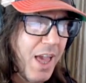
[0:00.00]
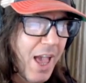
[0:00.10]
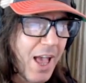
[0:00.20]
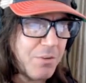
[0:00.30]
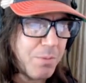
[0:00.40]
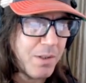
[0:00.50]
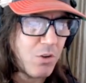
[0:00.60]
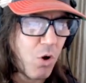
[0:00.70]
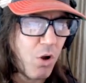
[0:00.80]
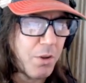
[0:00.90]
has been
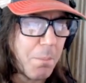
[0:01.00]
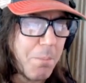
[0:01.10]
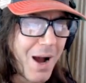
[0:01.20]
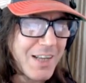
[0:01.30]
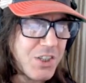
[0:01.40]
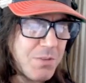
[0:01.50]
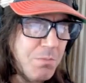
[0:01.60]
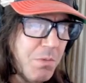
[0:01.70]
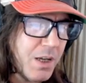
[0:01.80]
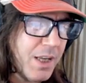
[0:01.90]
called a botched
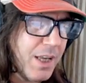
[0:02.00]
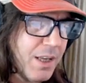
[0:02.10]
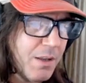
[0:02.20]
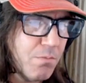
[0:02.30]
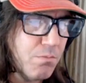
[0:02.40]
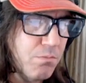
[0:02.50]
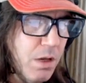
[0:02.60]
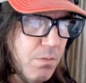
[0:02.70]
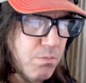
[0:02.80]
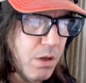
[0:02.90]
mugging.
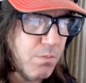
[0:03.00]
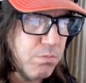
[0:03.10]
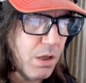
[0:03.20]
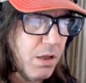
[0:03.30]
Blah, blah, blah.